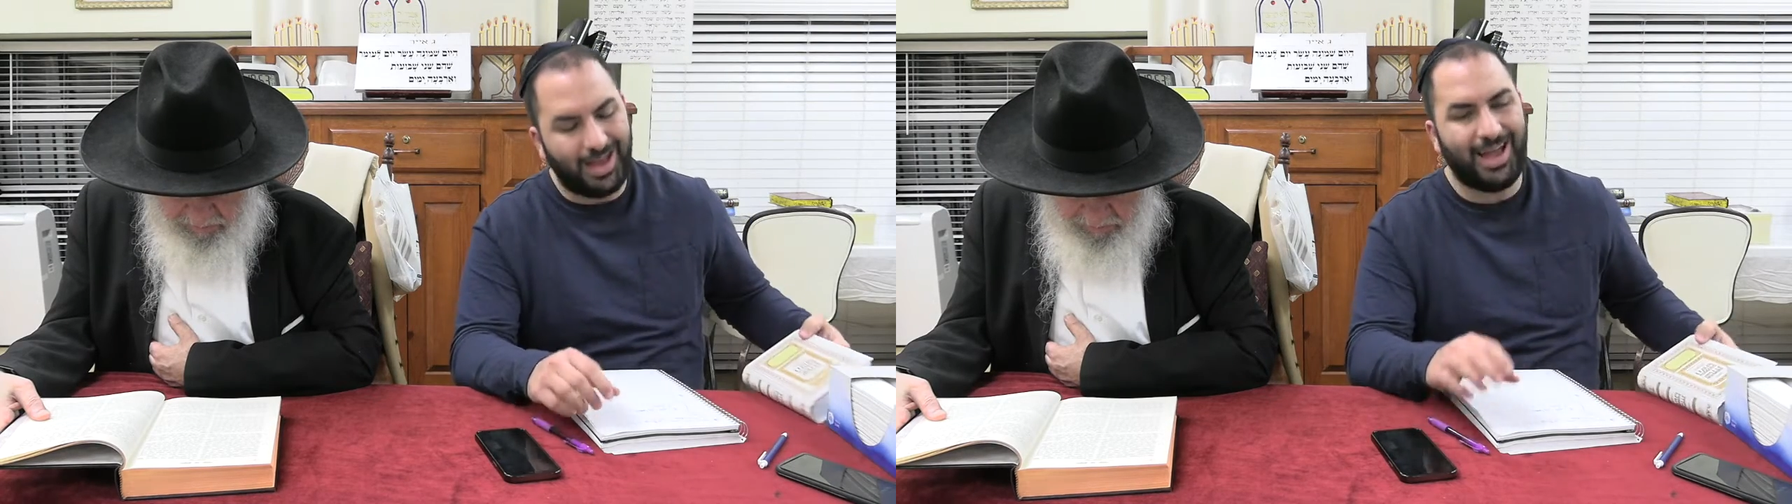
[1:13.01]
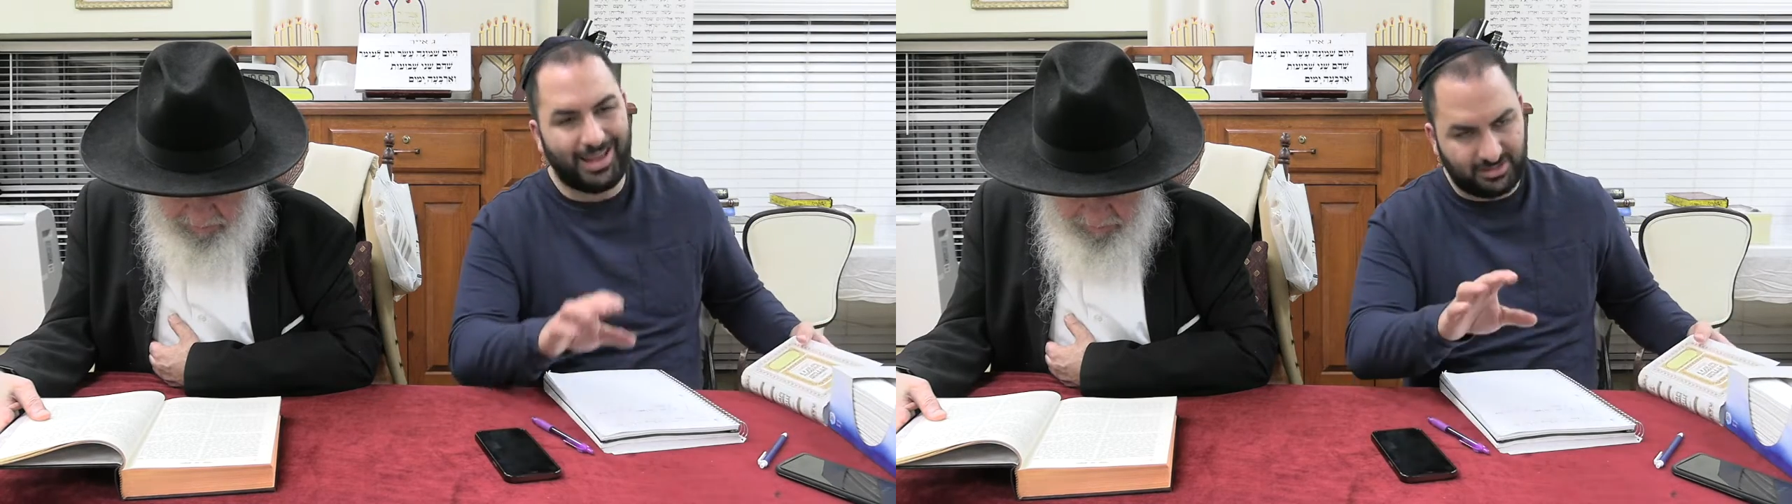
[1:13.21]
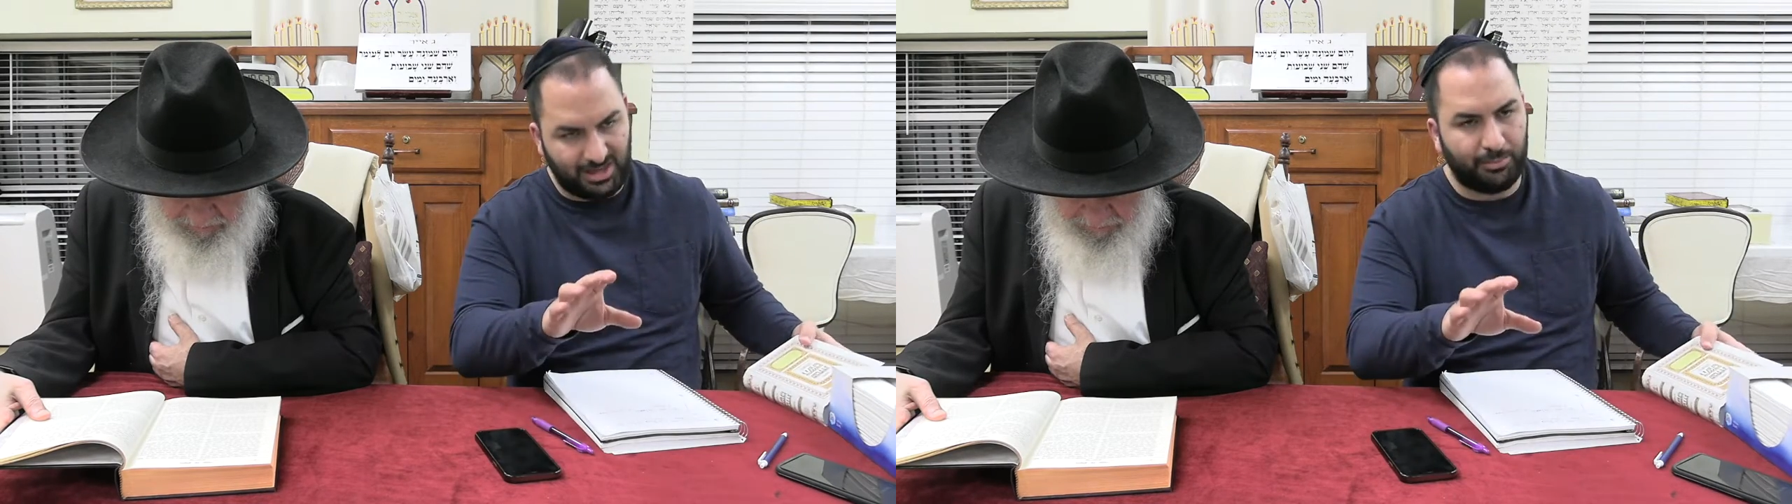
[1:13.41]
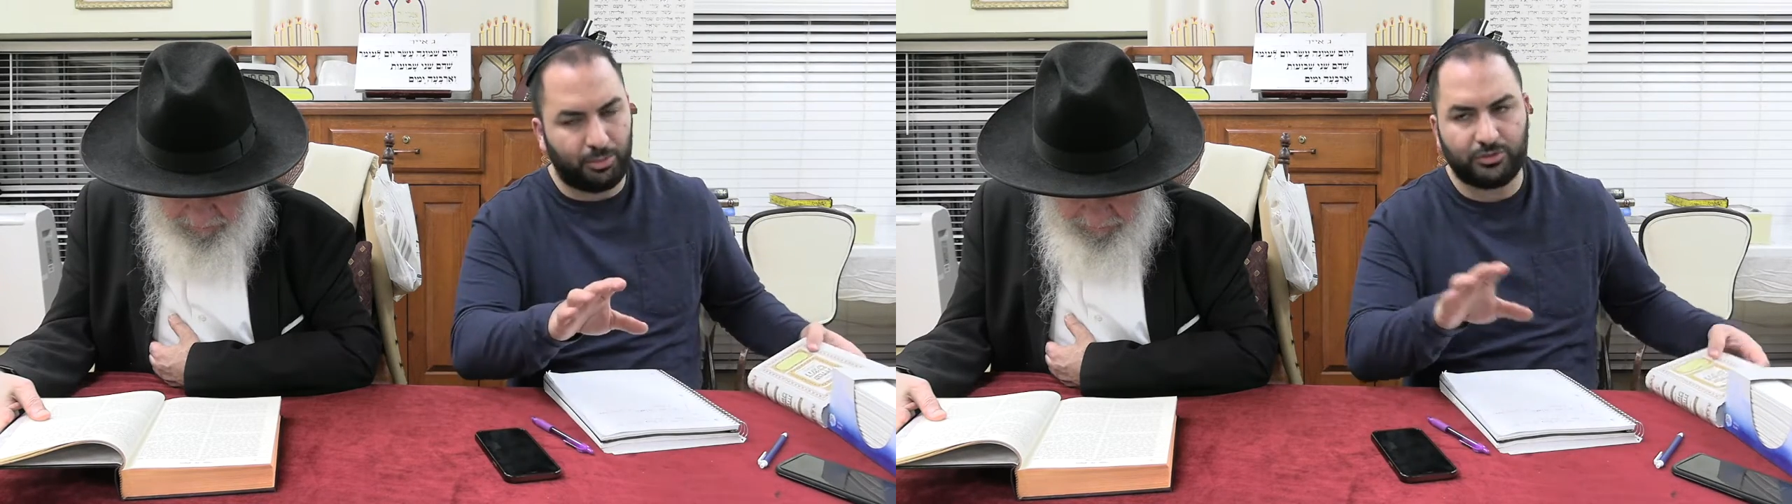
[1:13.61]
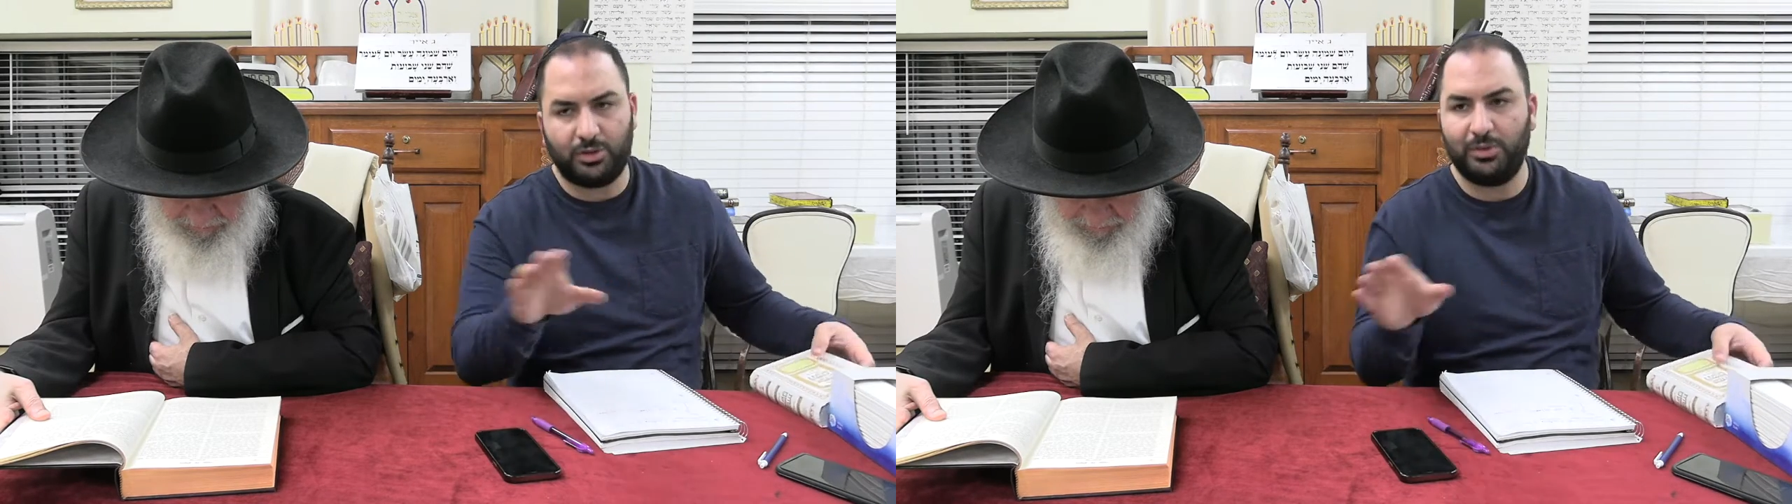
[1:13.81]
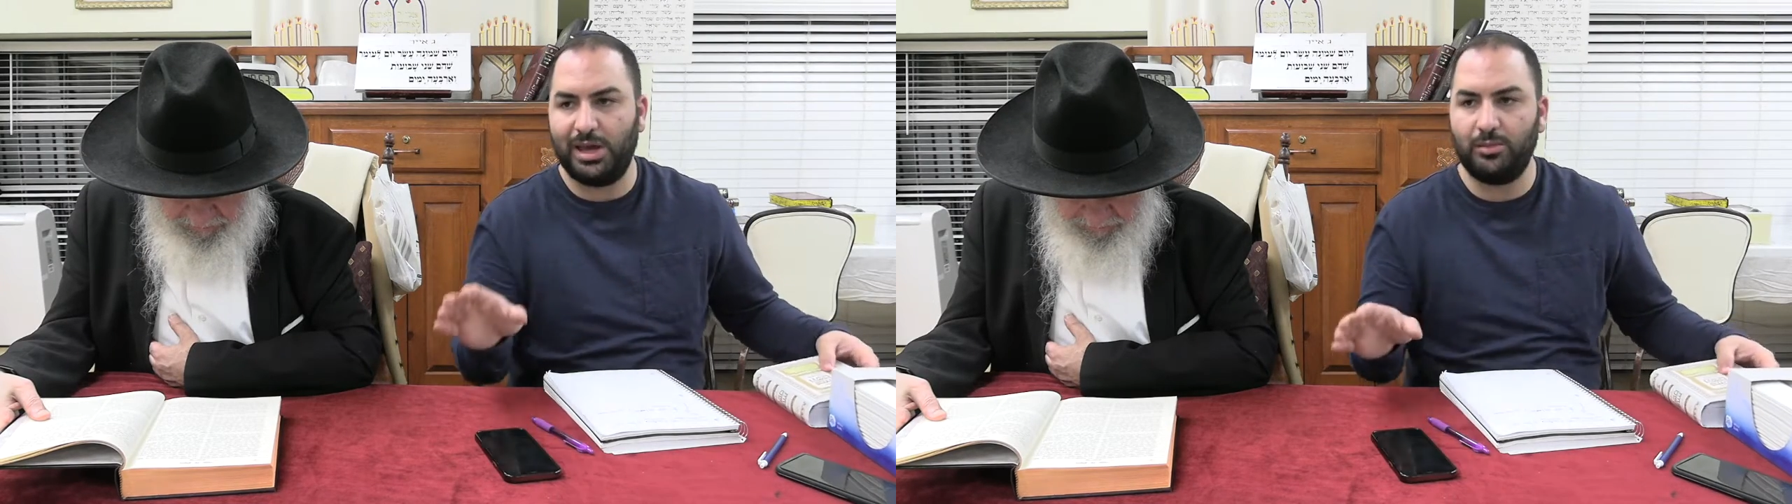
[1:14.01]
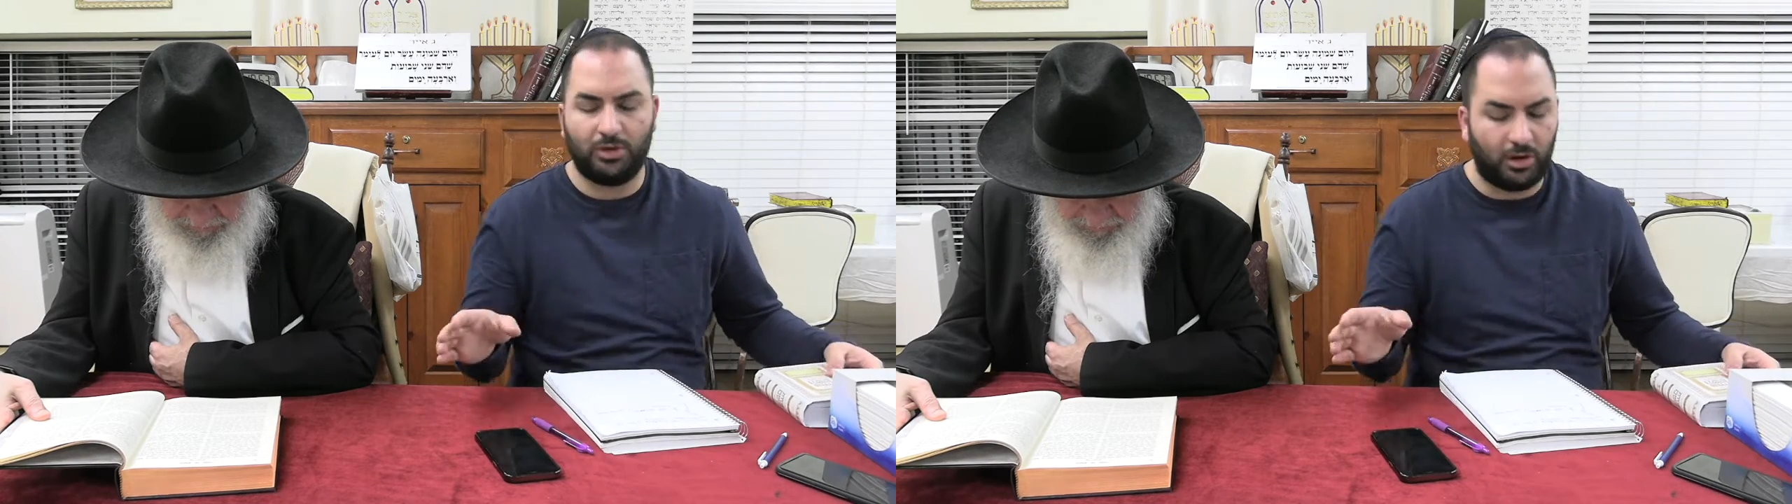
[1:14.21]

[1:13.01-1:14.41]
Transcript: example, someone came to